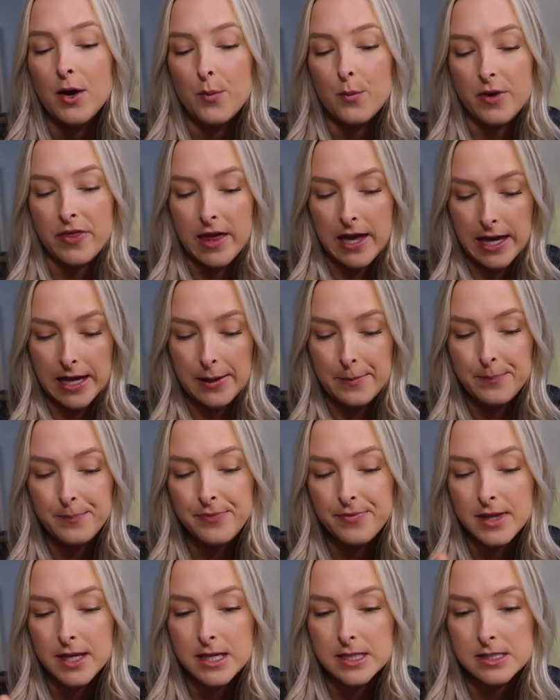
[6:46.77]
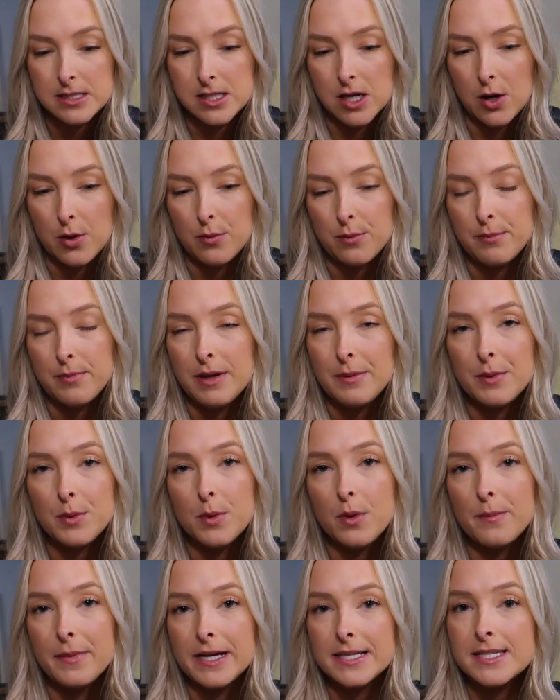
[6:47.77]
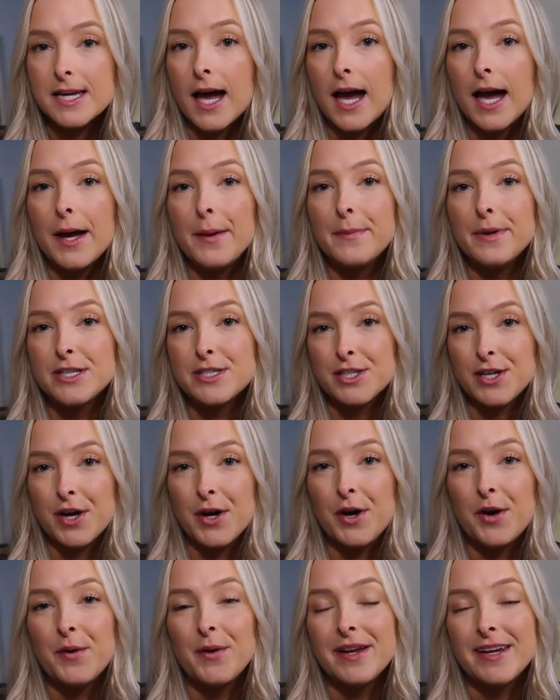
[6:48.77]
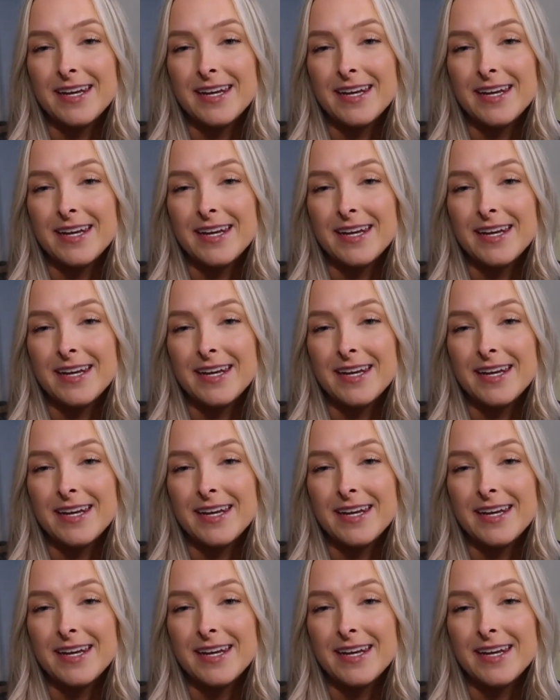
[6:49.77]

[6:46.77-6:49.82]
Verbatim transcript: with him. So maybe we'll make time to go